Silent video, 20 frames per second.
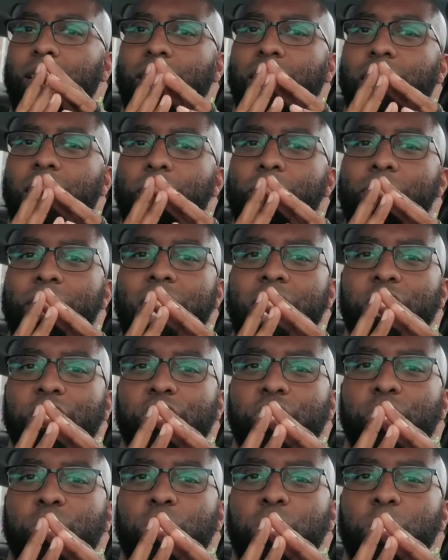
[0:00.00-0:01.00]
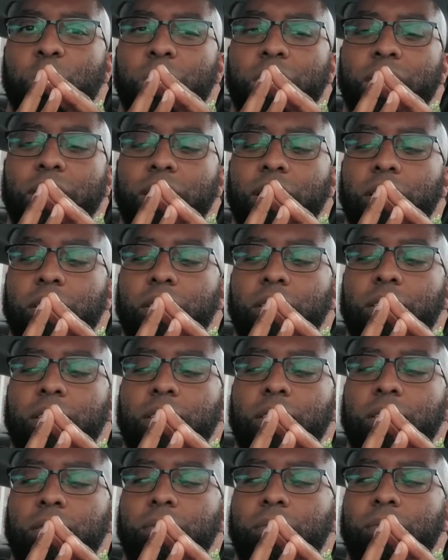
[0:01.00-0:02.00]
that I'm not sure what it
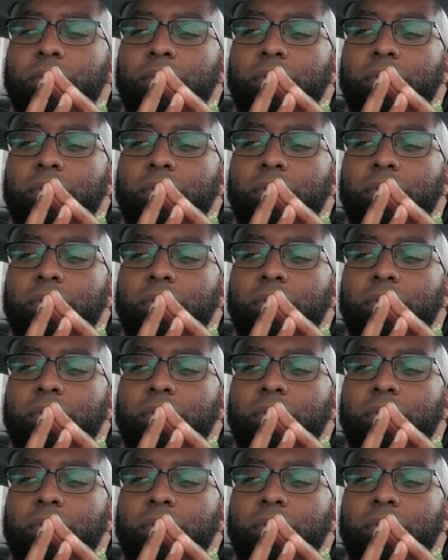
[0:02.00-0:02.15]
is.